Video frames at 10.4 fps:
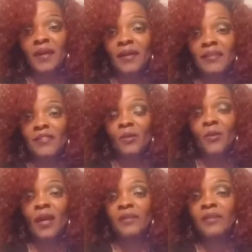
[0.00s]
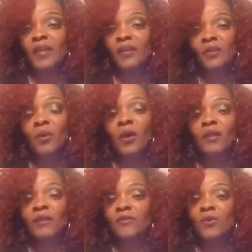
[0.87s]
So I thank you all,
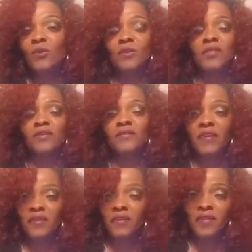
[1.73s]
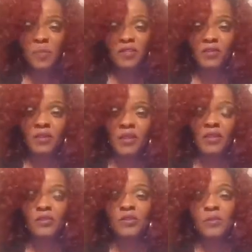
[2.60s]
and of course, a very special
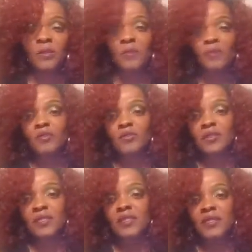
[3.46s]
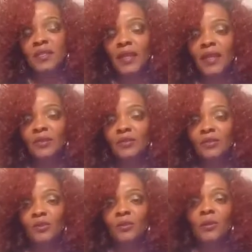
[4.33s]
thank you to my personal assistant, Ann,
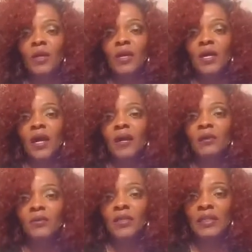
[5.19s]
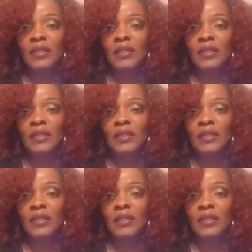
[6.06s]
who really